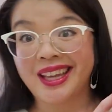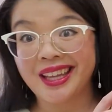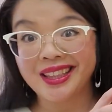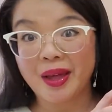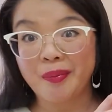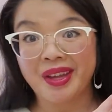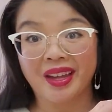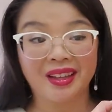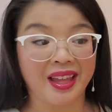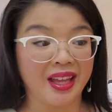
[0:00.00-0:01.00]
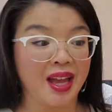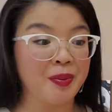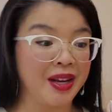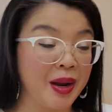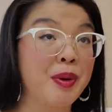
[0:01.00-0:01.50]
ain't that big. Like, I
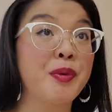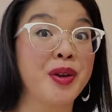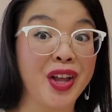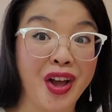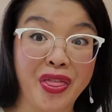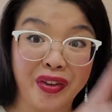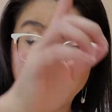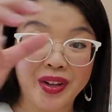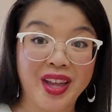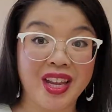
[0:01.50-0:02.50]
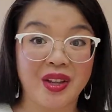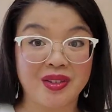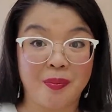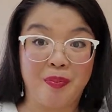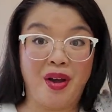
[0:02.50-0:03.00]
mean, I remember when I got this ring light,
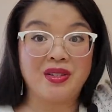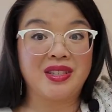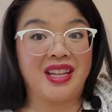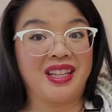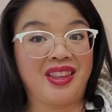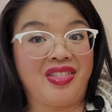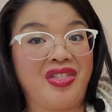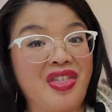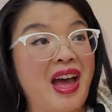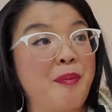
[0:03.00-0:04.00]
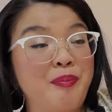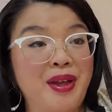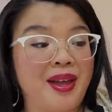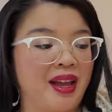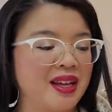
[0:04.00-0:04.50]
the box is like that
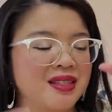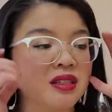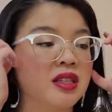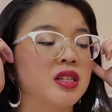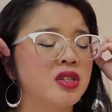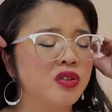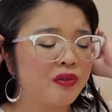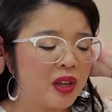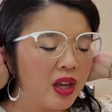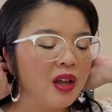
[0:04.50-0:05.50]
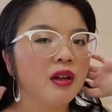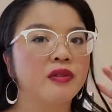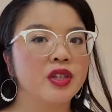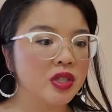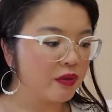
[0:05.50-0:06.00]
big. I still need to
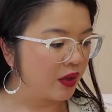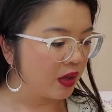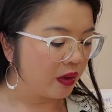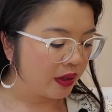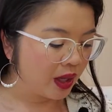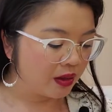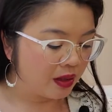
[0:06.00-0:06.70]
finish the video on that.